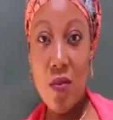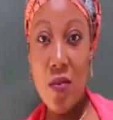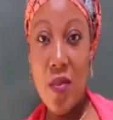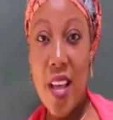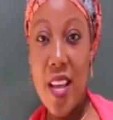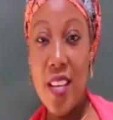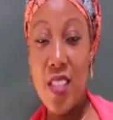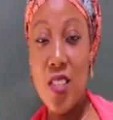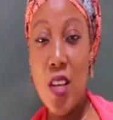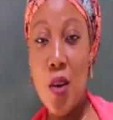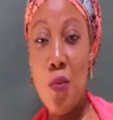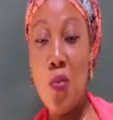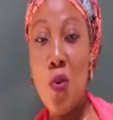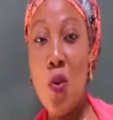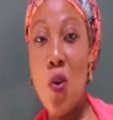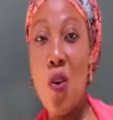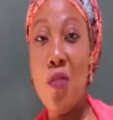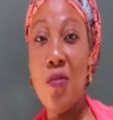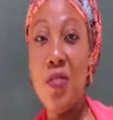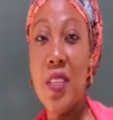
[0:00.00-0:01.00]

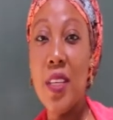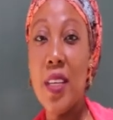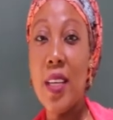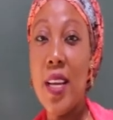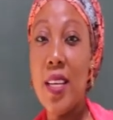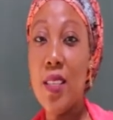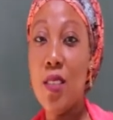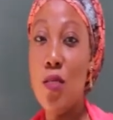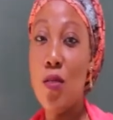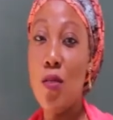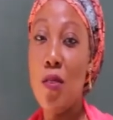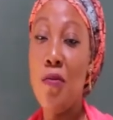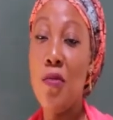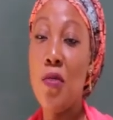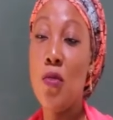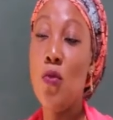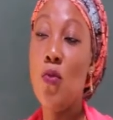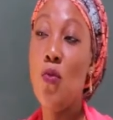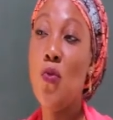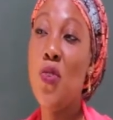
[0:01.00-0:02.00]
example of the classes of
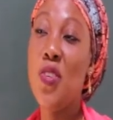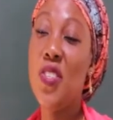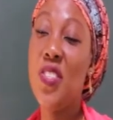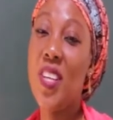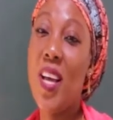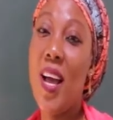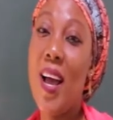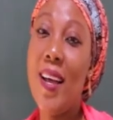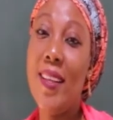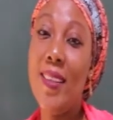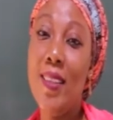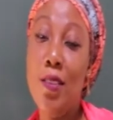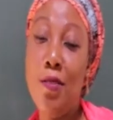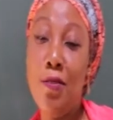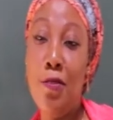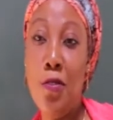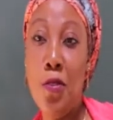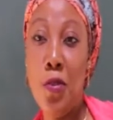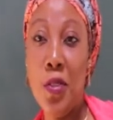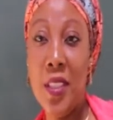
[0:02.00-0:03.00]
food. Which are the
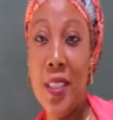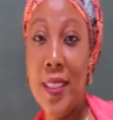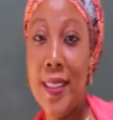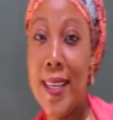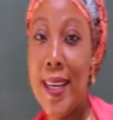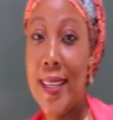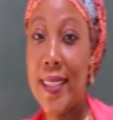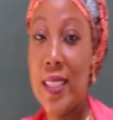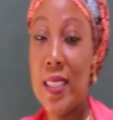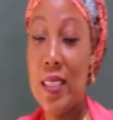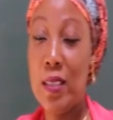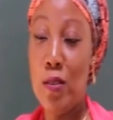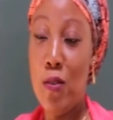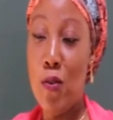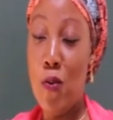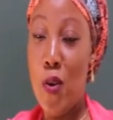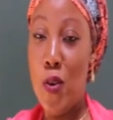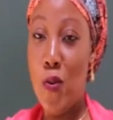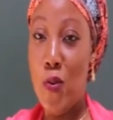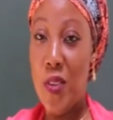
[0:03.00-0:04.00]
food that
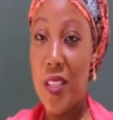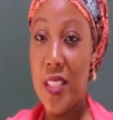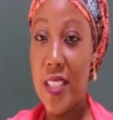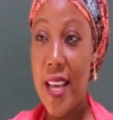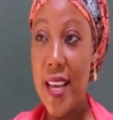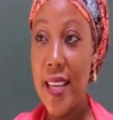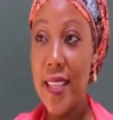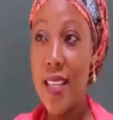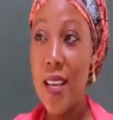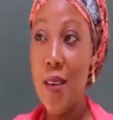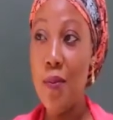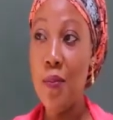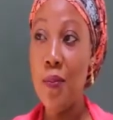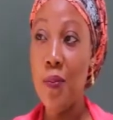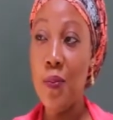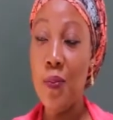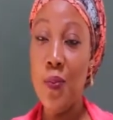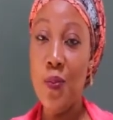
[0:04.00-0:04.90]
when we take them,